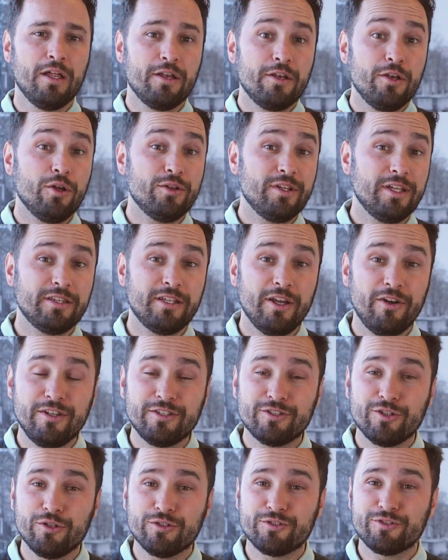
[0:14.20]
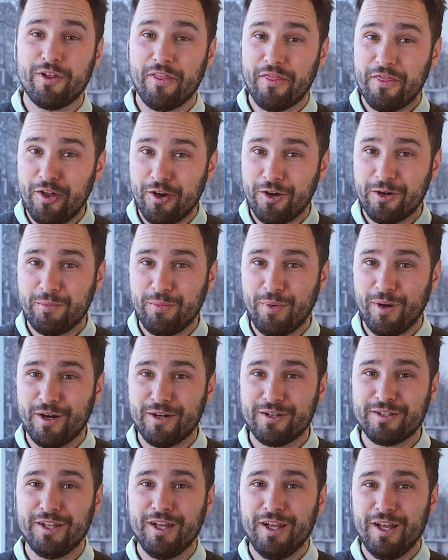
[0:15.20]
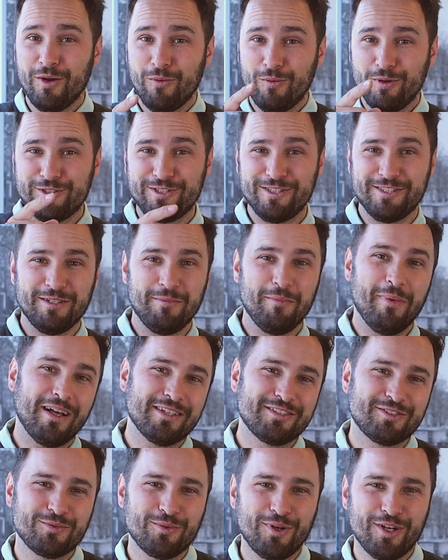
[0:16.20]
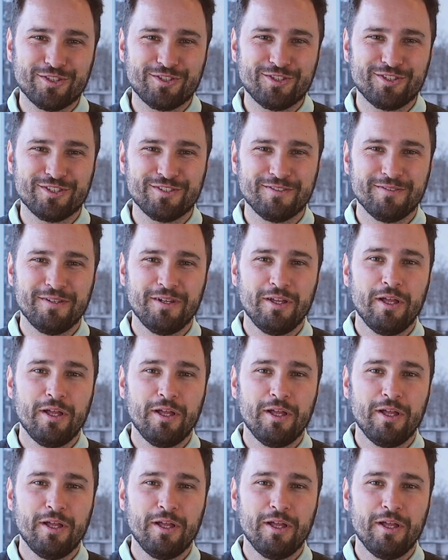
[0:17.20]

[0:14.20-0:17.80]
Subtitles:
Know that there is also a third part, which is a must-watch.